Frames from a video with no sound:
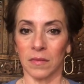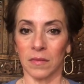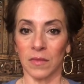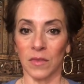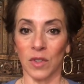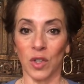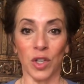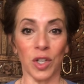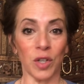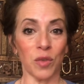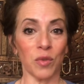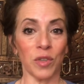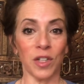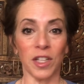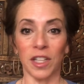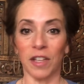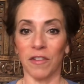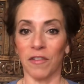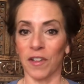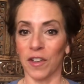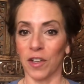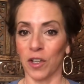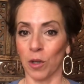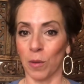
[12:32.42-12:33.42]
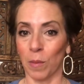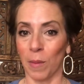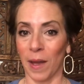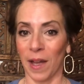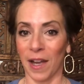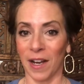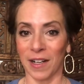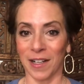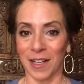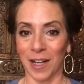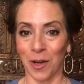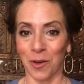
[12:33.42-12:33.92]
You can really feel your
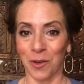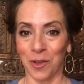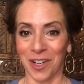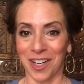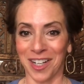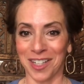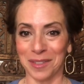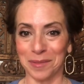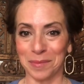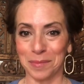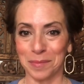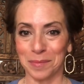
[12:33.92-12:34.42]
back now, right?